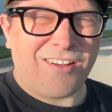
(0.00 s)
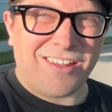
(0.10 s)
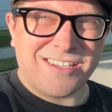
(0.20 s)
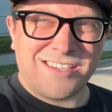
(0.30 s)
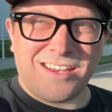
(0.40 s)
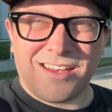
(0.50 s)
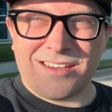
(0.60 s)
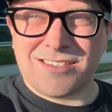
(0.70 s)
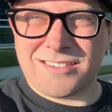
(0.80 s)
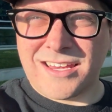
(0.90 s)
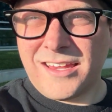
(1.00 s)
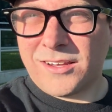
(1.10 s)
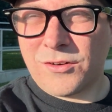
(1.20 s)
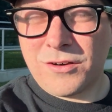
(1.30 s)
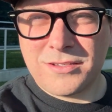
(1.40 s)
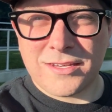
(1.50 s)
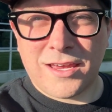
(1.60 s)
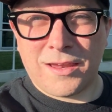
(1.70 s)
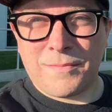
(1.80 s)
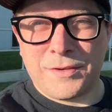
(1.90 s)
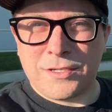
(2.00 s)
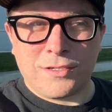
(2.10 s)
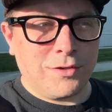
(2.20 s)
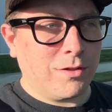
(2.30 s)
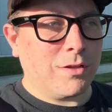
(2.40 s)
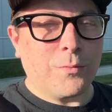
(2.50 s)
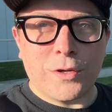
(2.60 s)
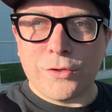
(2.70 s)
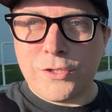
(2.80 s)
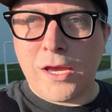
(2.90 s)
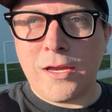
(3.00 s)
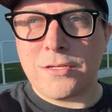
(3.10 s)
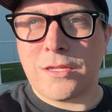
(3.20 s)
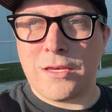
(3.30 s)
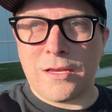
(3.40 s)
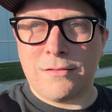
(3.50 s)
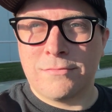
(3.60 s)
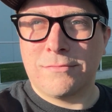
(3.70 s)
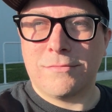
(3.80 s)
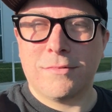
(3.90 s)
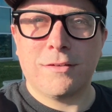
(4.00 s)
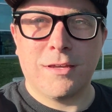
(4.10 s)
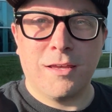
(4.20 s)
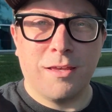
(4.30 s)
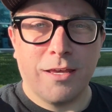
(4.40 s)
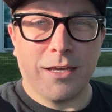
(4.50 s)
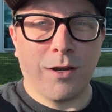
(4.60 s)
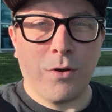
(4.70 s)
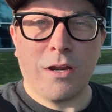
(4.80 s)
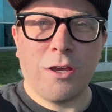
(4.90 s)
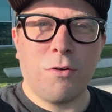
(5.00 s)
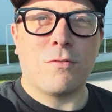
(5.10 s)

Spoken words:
Let's set the course and do a little wheel change, and then get ready to go.